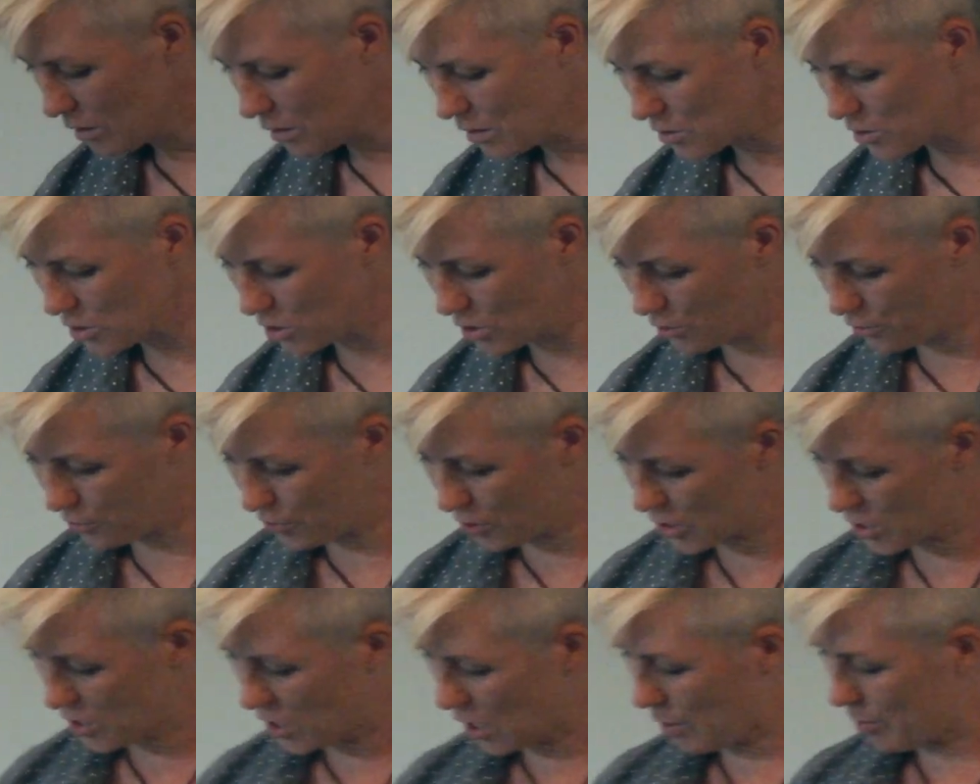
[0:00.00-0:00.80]
So the
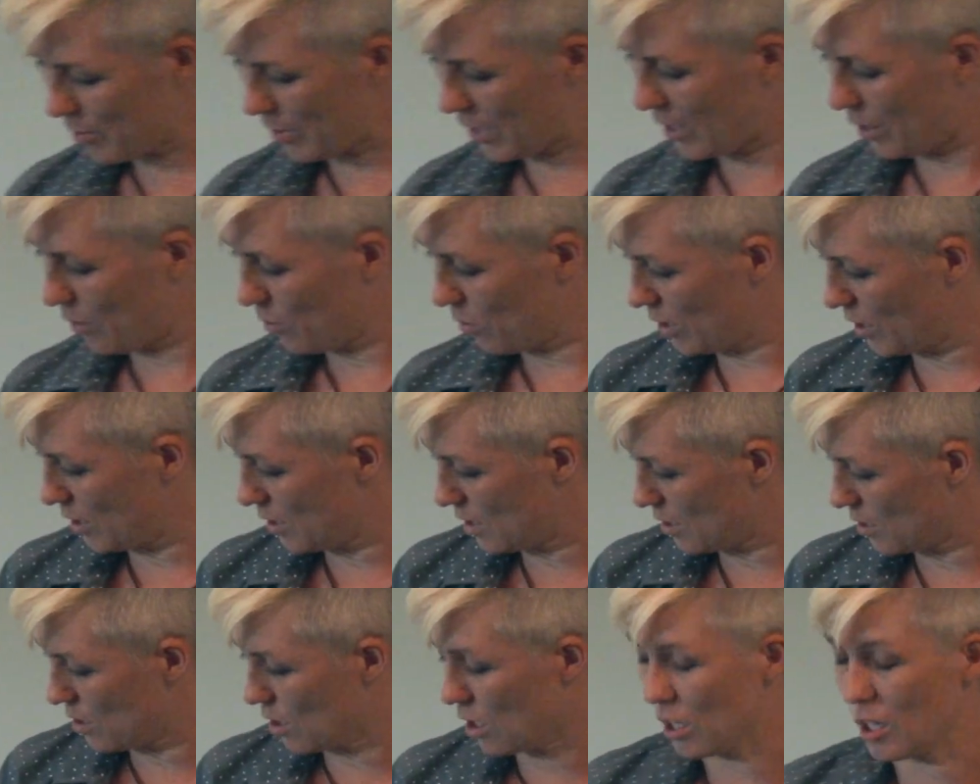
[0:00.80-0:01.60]
first topic I wanted
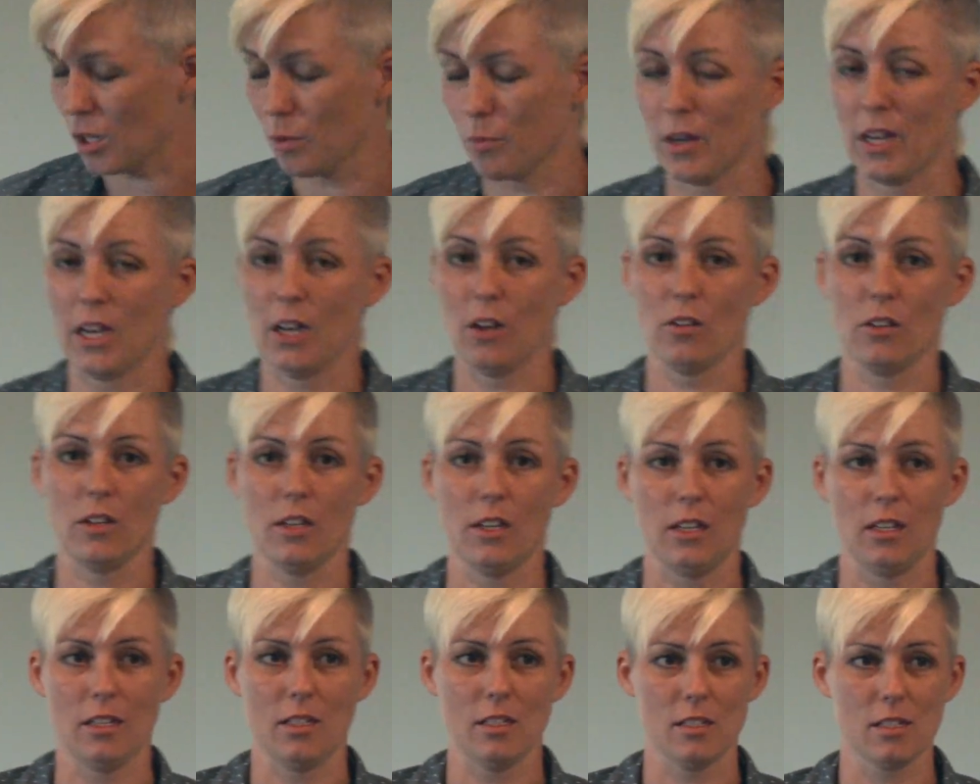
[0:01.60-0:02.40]
to talk about
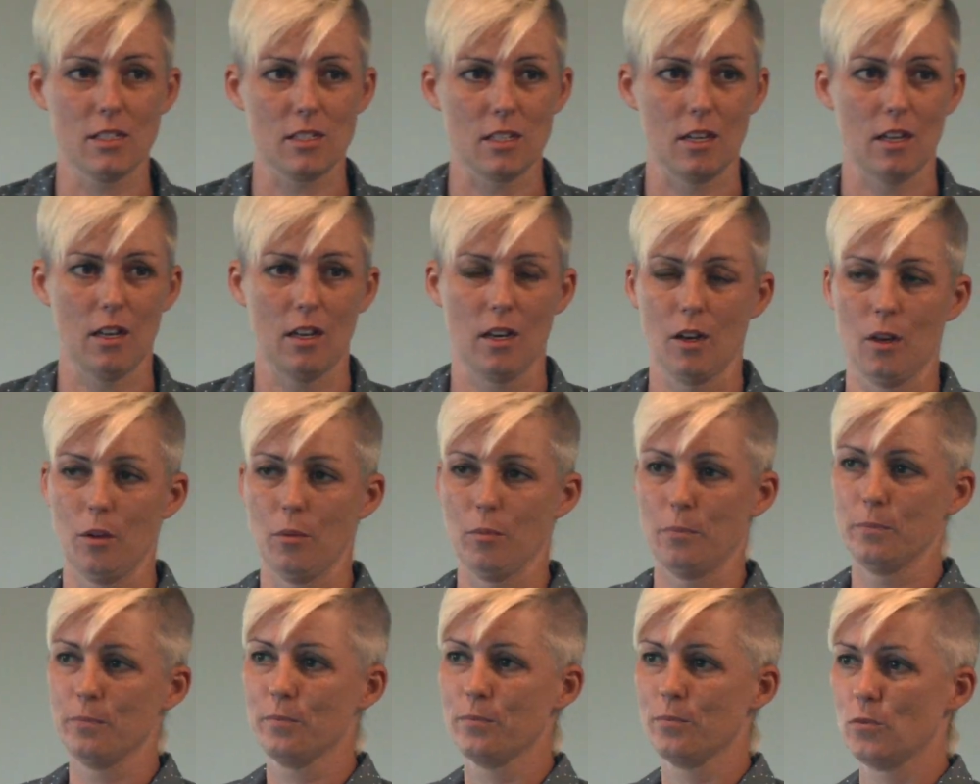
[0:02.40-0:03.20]
is
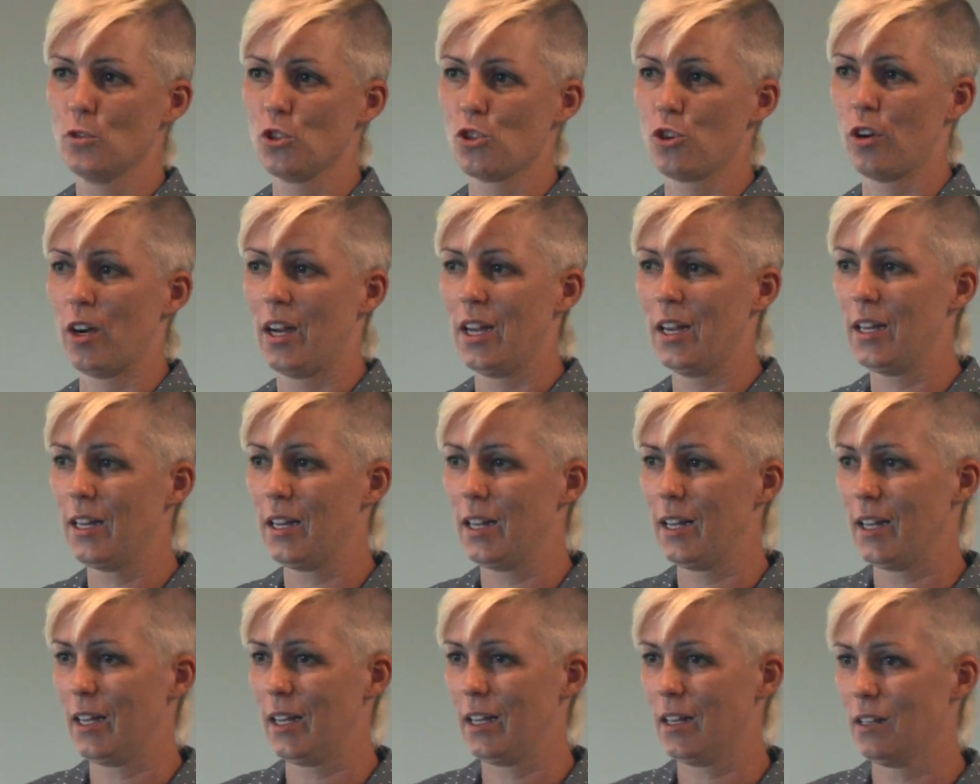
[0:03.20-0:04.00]

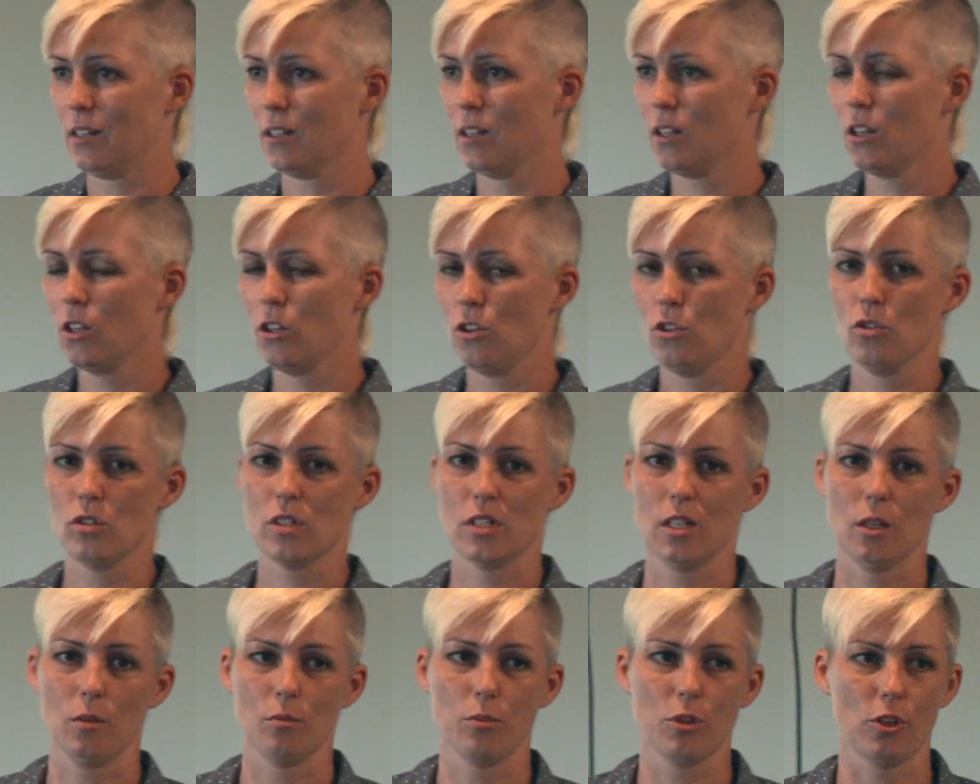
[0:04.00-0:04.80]
training
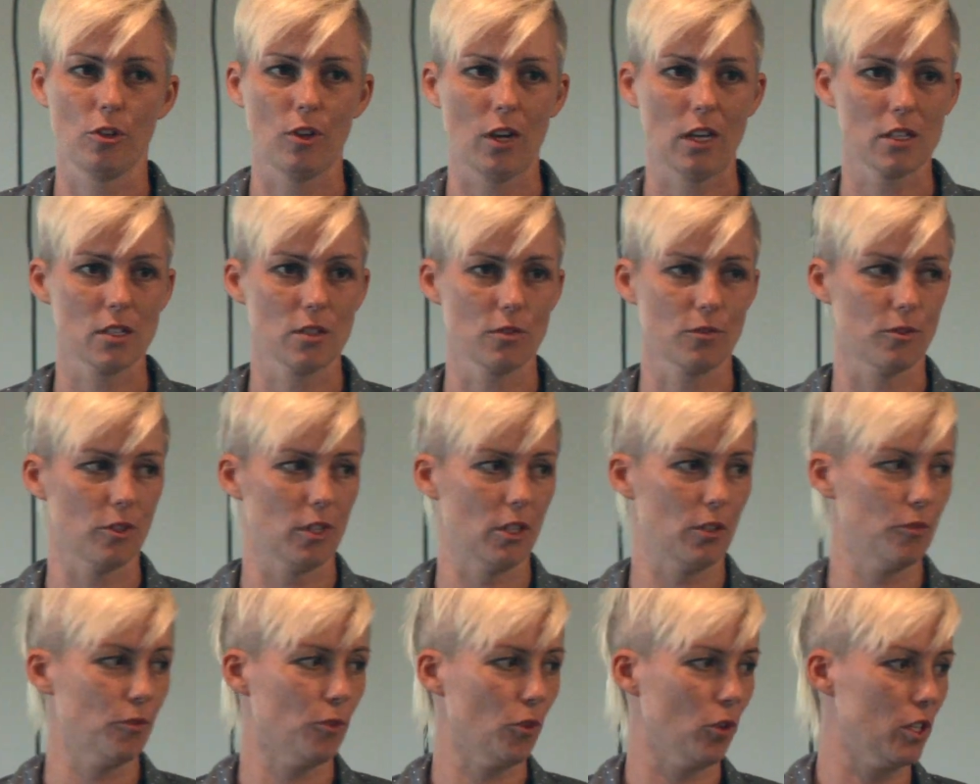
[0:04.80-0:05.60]
using progressive
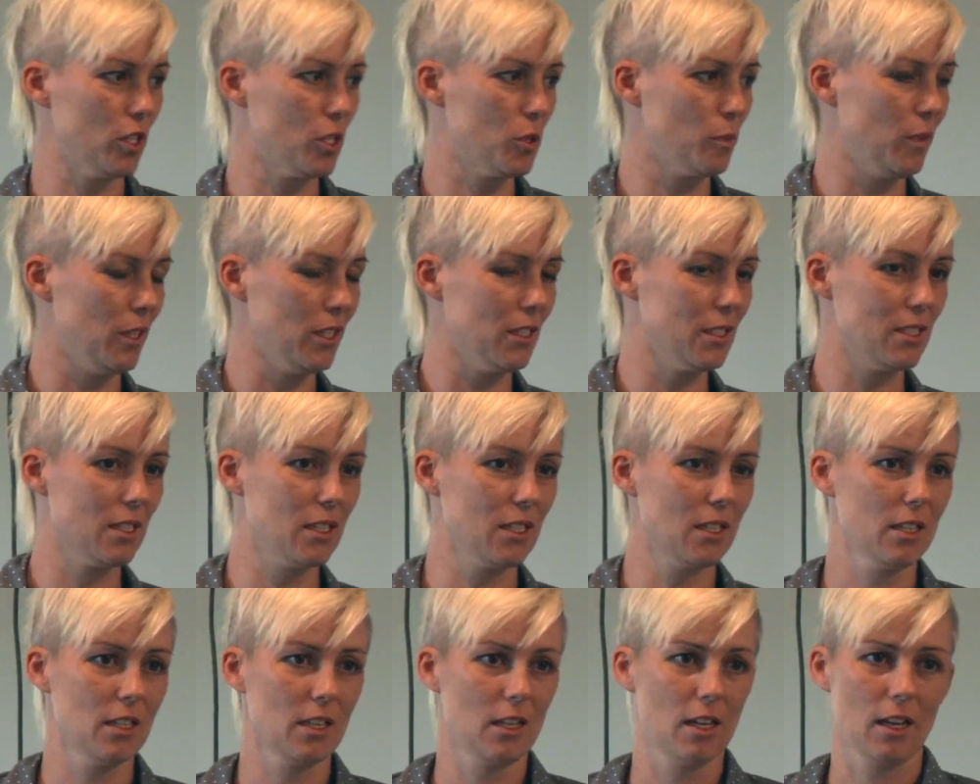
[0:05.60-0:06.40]
reinforcement
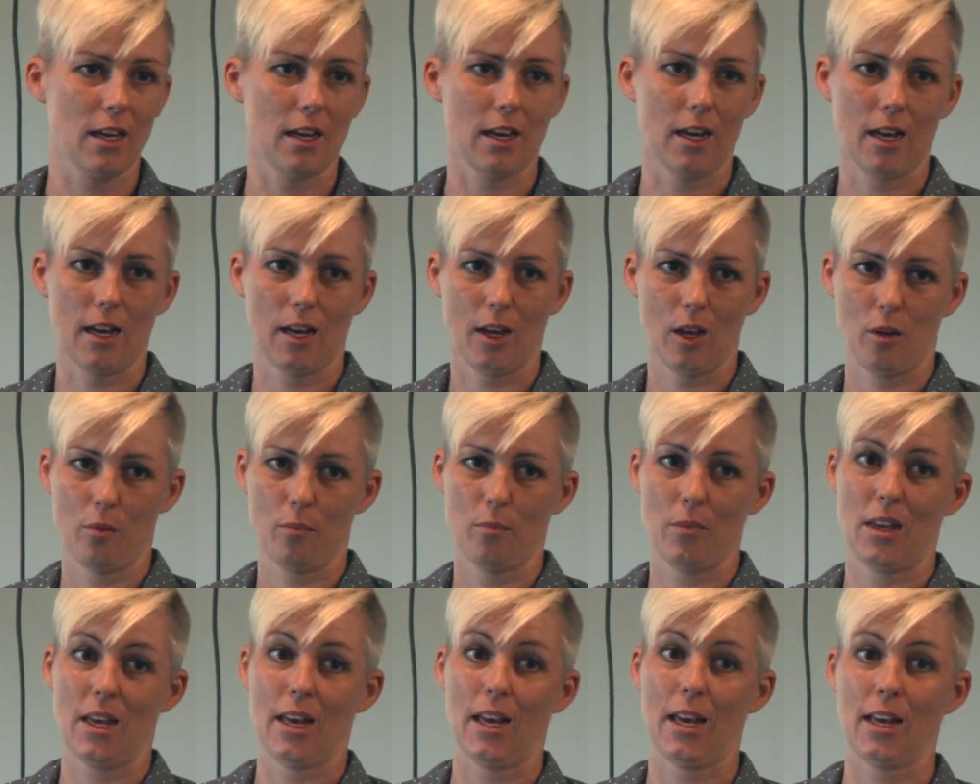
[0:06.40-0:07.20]

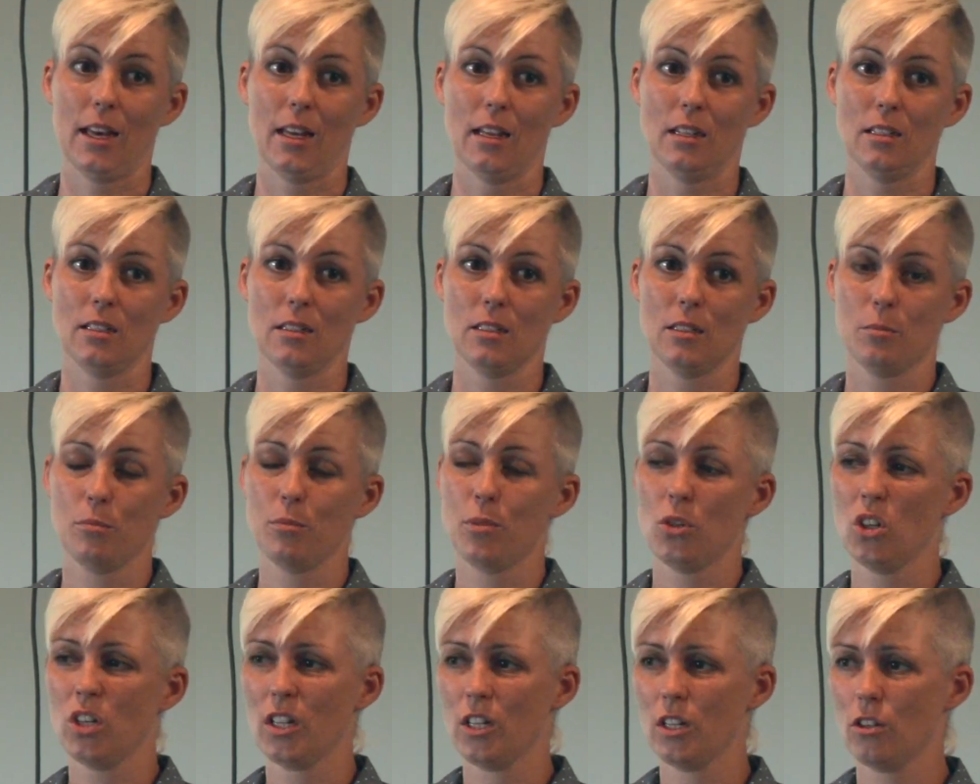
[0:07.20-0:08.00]
and
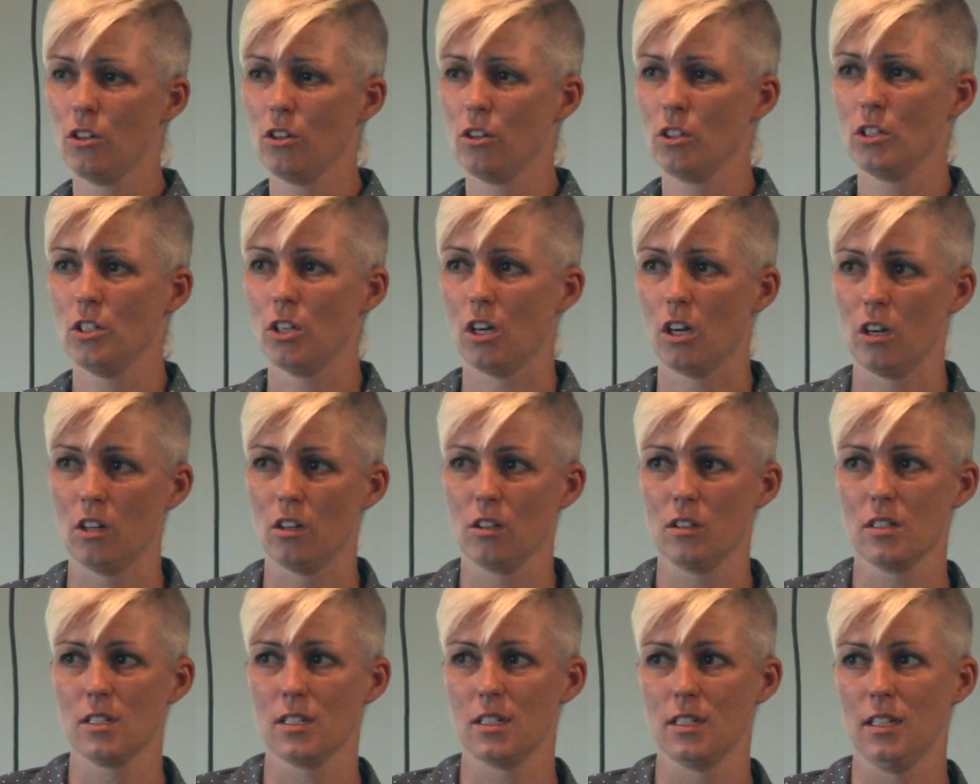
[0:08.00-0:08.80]
putting your
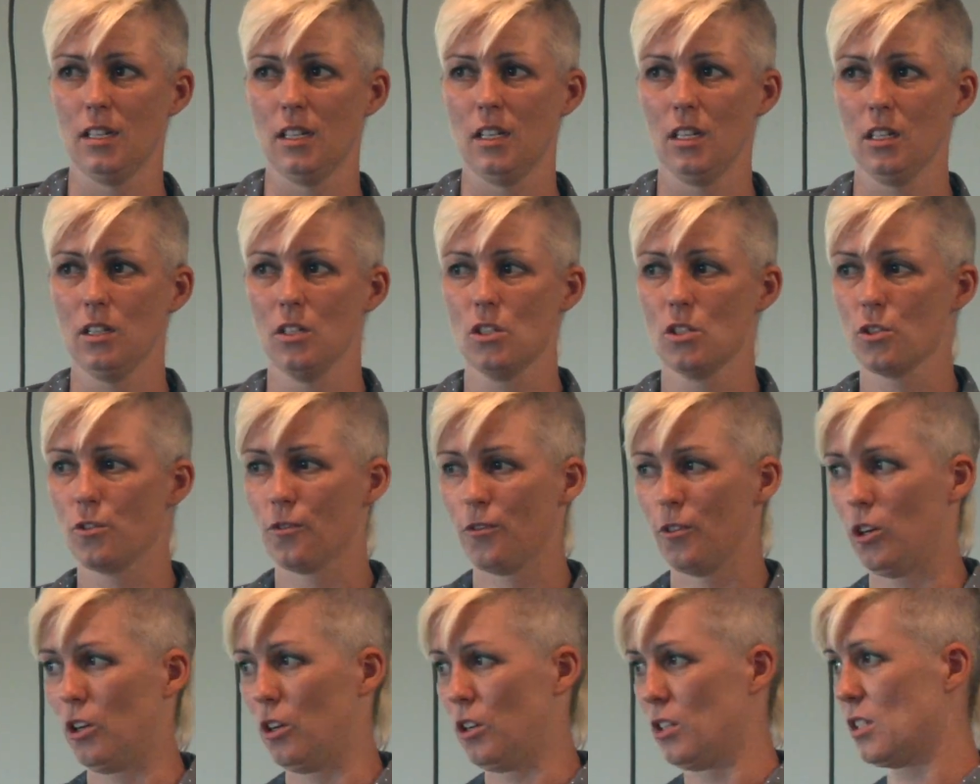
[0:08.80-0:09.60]
dog's needs
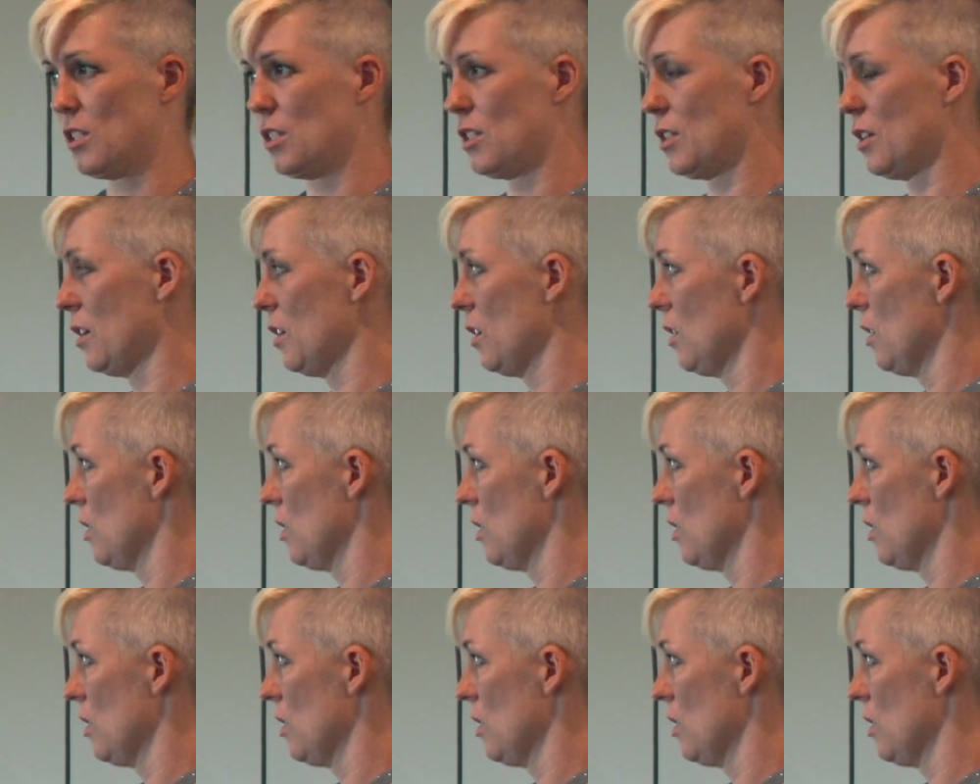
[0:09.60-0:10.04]
first.